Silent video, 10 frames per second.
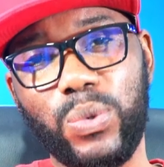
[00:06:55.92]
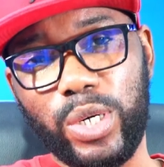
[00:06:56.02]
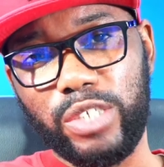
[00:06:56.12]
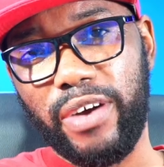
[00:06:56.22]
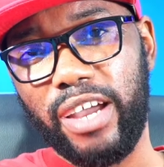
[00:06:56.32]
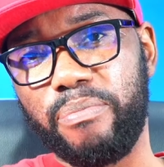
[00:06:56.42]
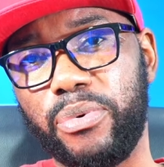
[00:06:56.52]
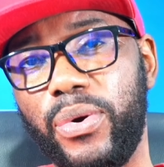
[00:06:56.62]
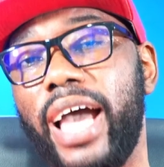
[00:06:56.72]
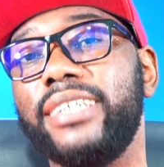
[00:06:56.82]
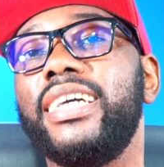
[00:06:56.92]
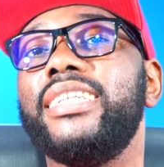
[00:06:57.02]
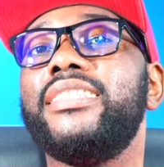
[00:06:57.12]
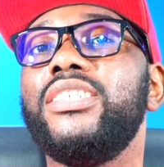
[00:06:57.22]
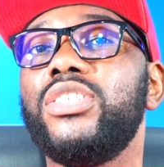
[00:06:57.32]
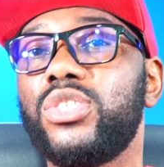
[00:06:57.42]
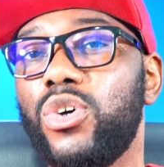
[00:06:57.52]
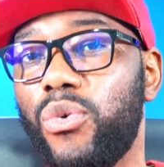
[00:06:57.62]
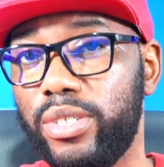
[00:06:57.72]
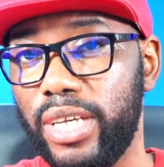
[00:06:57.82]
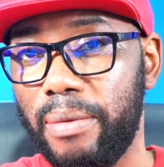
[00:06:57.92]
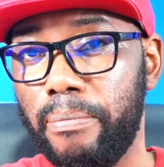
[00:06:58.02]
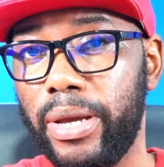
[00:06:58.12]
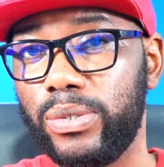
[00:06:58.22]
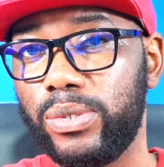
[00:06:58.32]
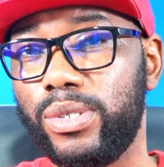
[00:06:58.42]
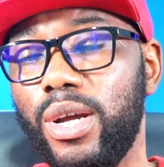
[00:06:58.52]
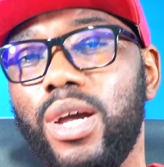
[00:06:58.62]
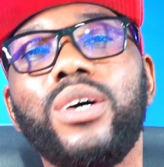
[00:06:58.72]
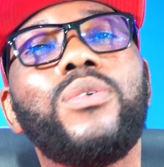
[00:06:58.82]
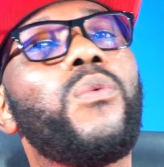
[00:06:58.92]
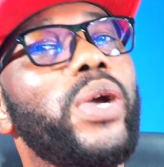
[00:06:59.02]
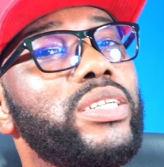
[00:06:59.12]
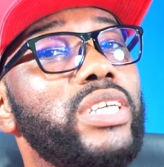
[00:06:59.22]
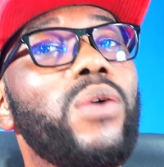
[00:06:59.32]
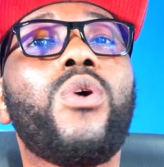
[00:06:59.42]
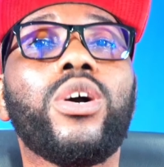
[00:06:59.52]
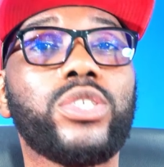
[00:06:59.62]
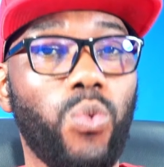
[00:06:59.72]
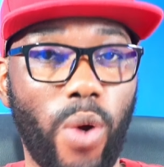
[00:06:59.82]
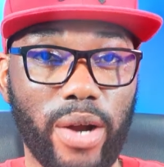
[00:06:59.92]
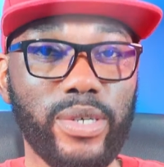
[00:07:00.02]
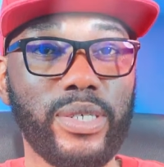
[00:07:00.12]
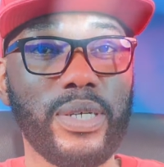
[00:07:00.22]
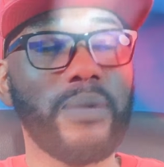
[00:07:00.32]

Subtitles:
Watch 5 Pro has a digital rotating bezel, which it works well,